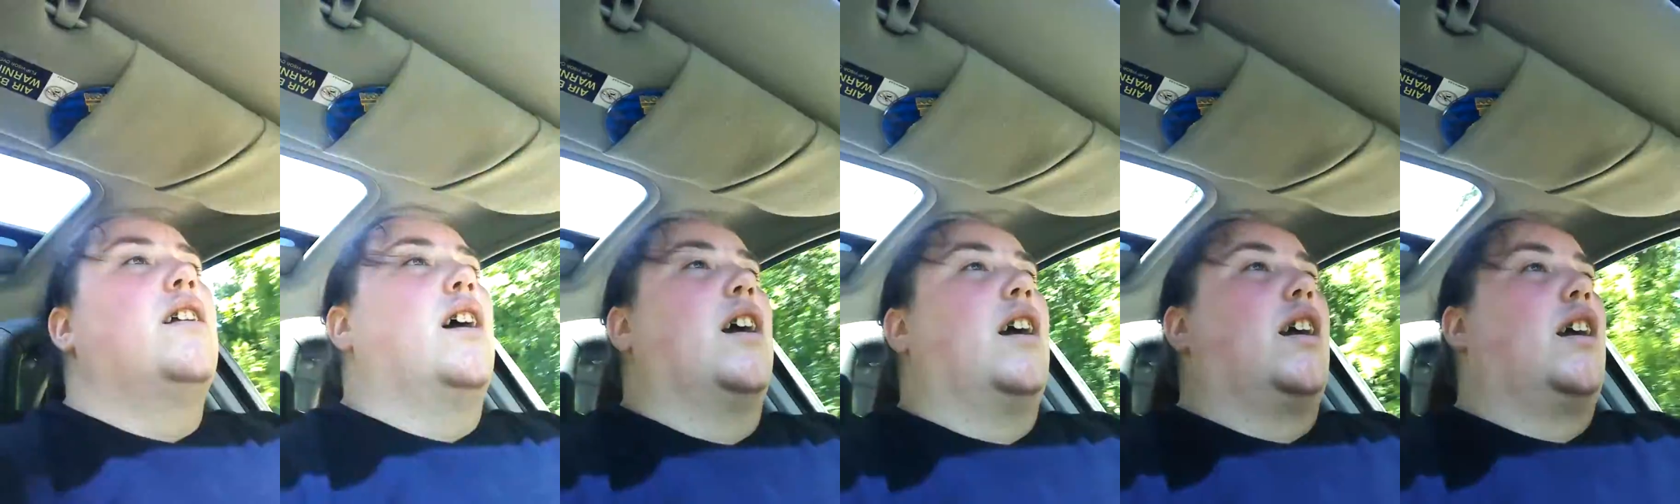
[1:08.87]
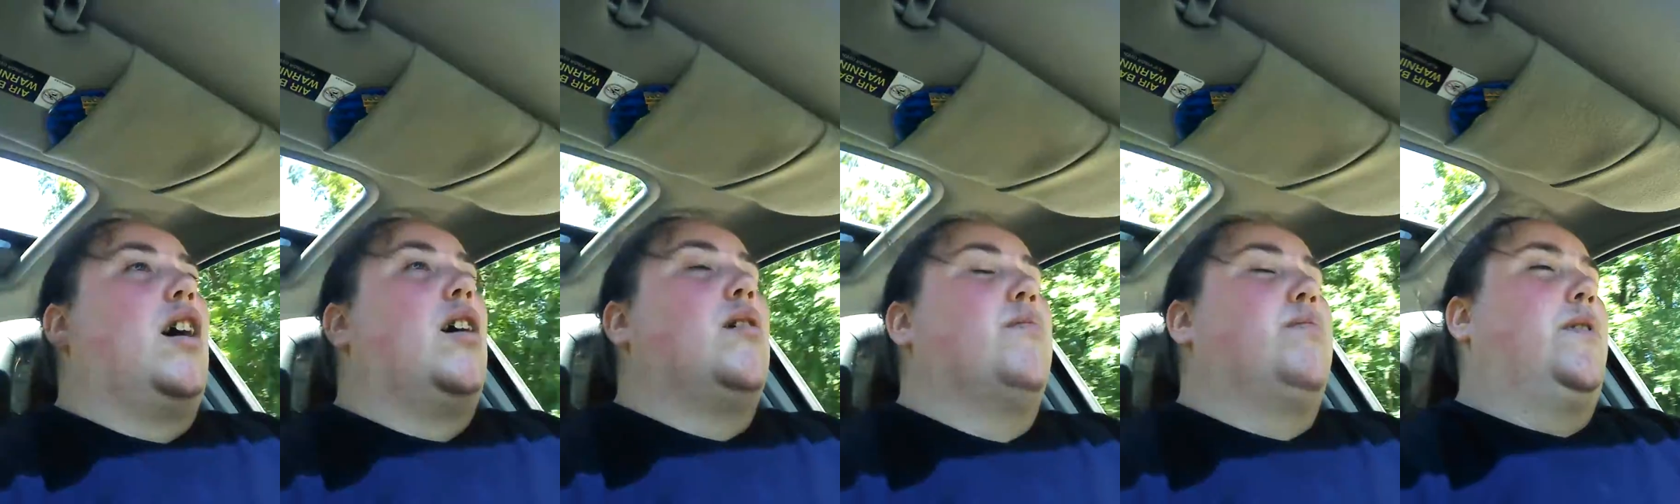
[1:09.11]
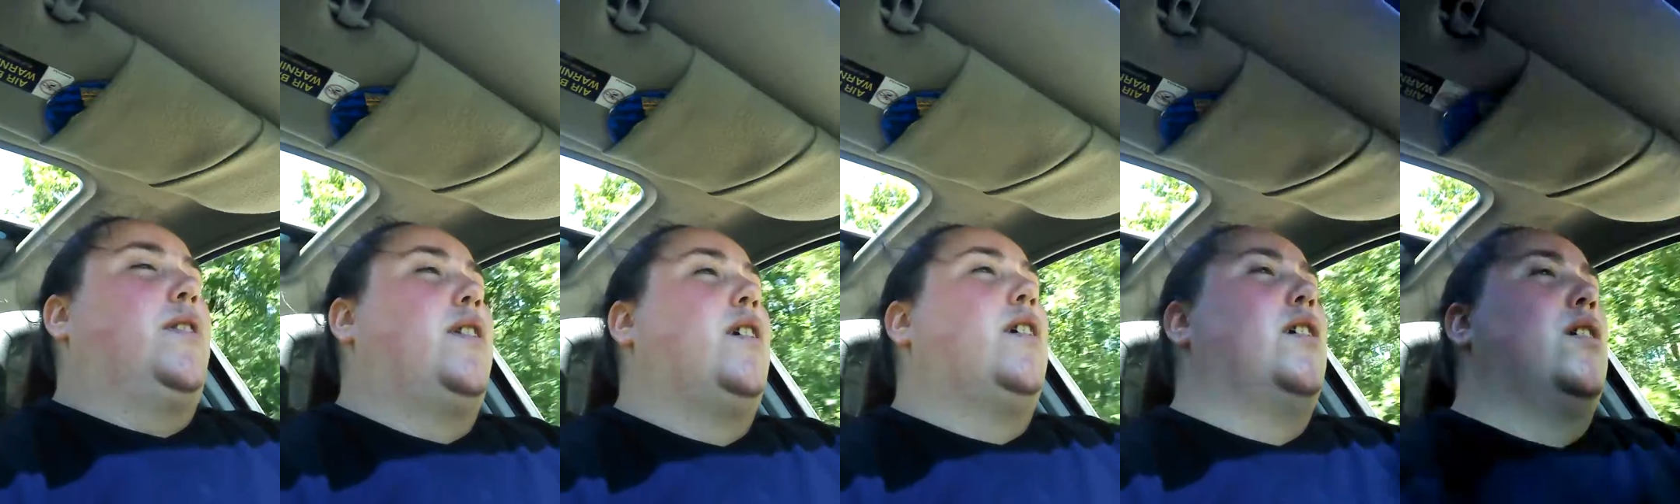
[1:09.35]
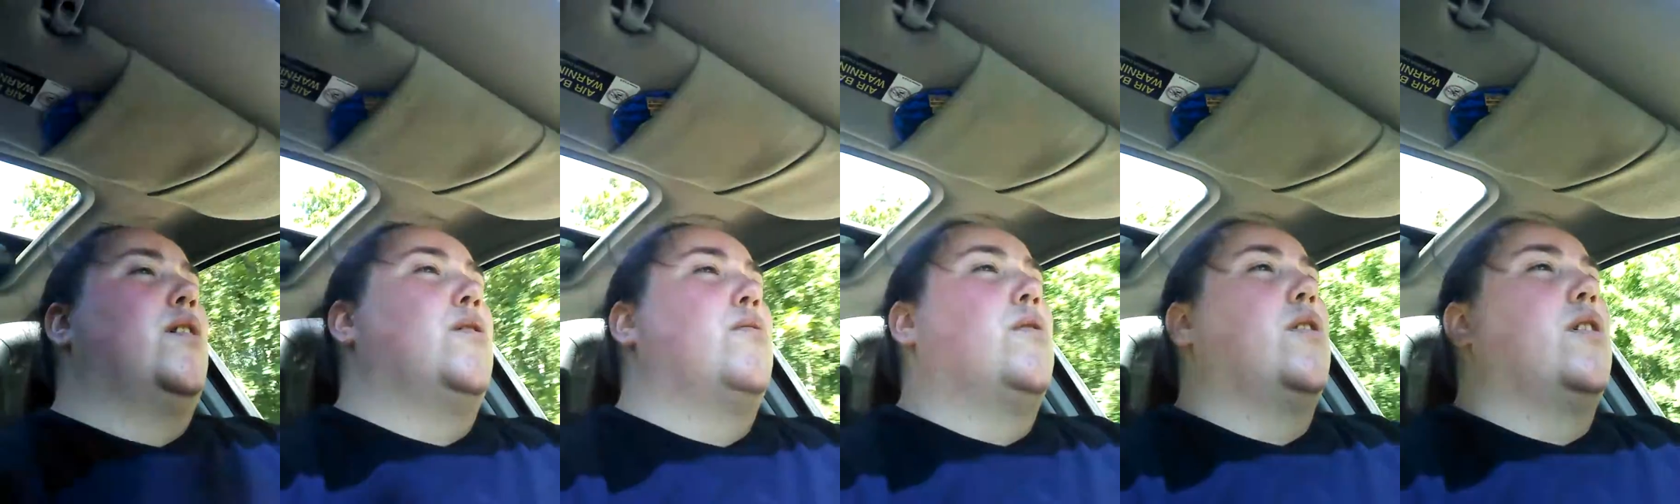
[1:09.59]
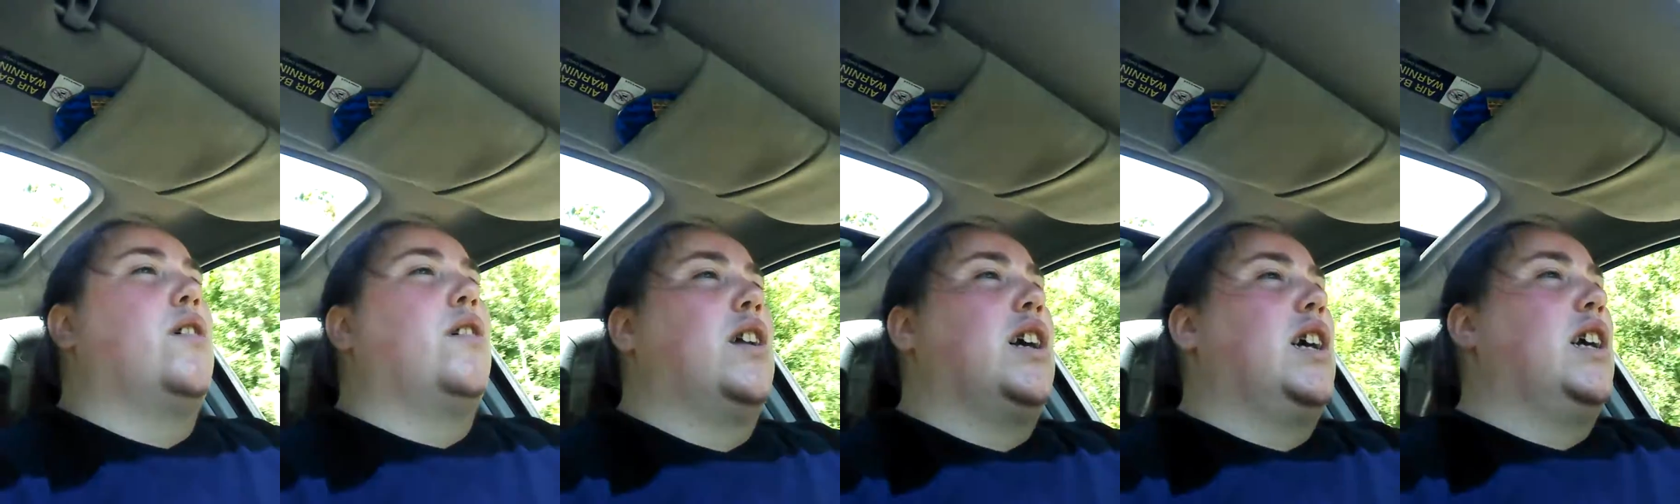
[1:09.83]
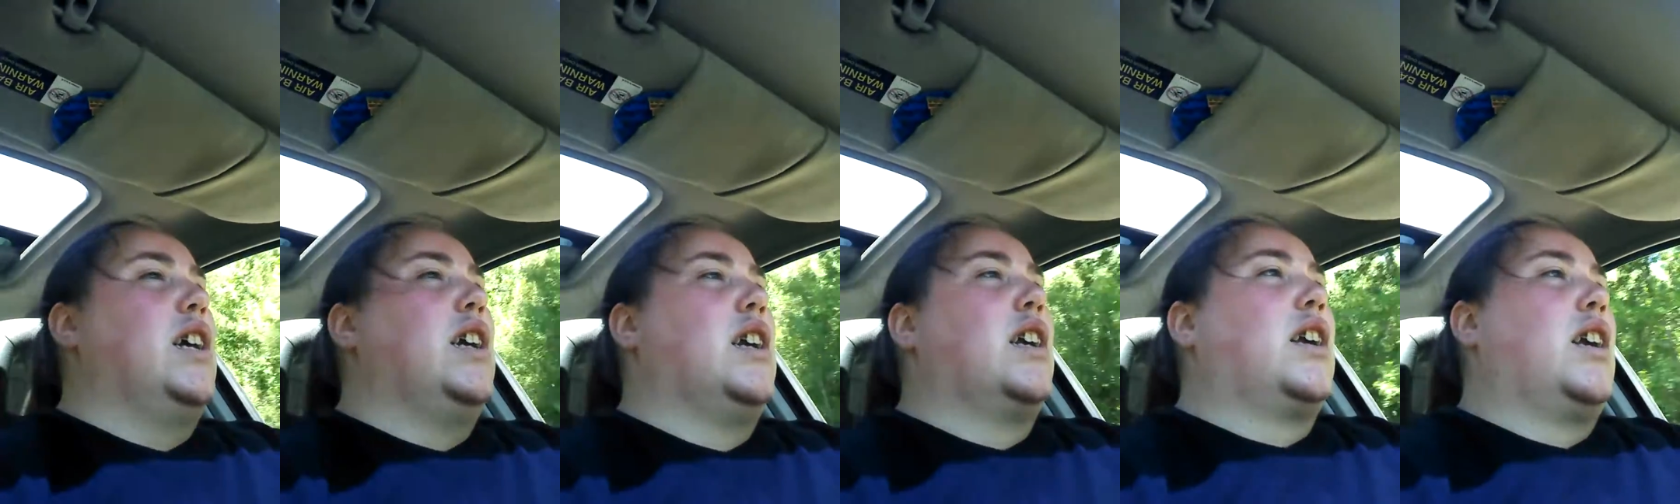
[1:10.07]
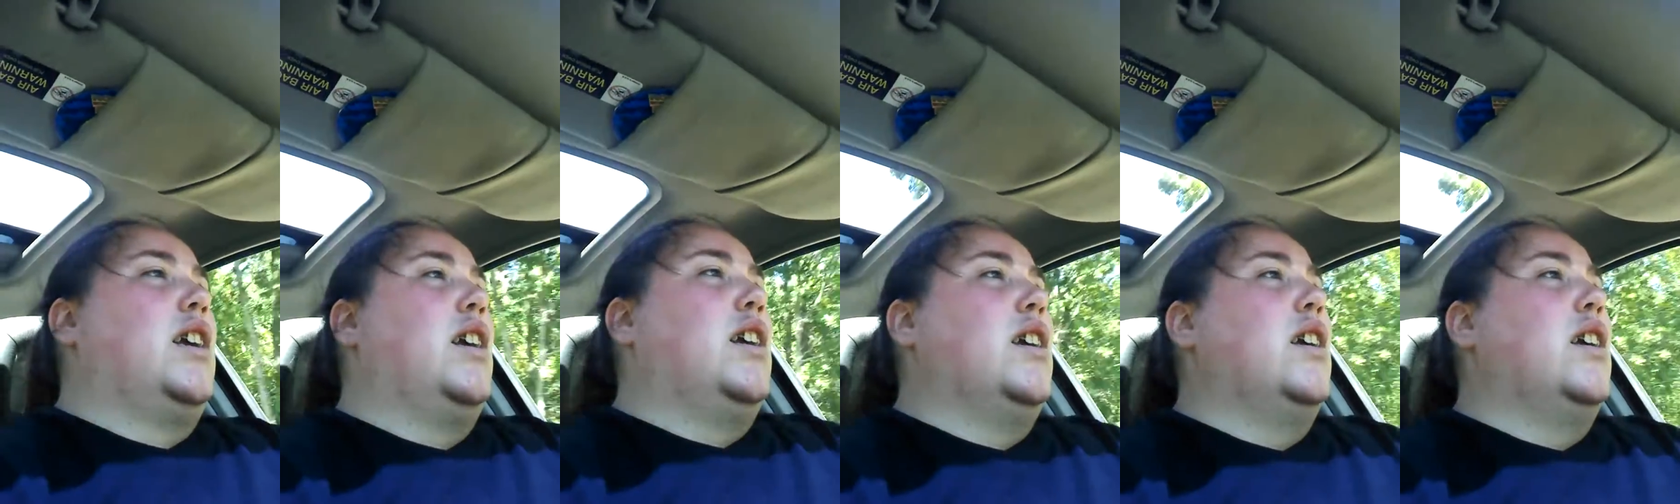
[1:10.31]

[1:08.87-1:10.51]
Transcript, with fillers: Like up there, we're like